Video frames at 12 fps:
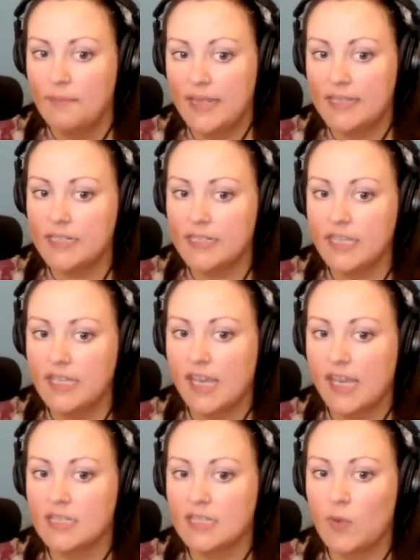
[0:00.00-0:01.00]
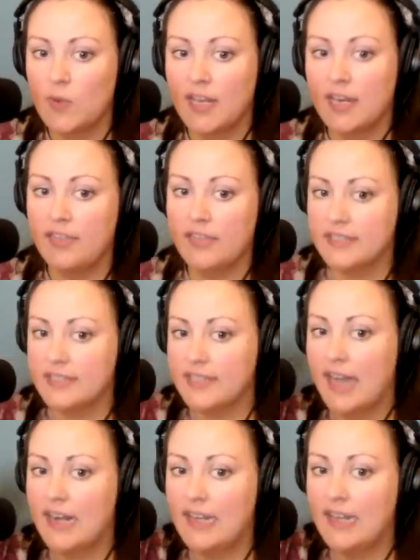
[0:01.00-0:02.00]
Basically, it's when the
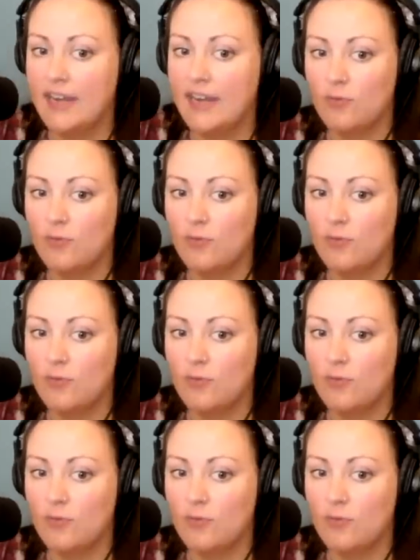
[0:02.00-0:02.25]
satellite